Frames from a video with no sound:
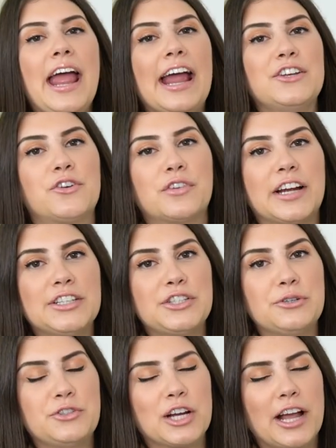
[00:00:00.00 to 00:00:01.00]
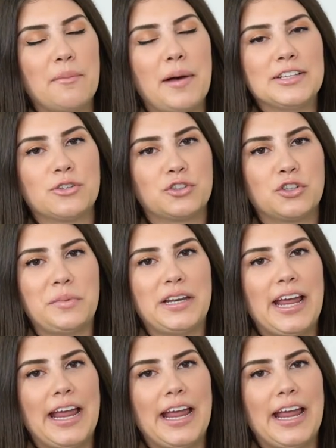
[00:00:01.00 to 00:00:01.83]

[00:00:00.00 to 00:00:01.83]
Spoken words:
And don't forget to check out my social media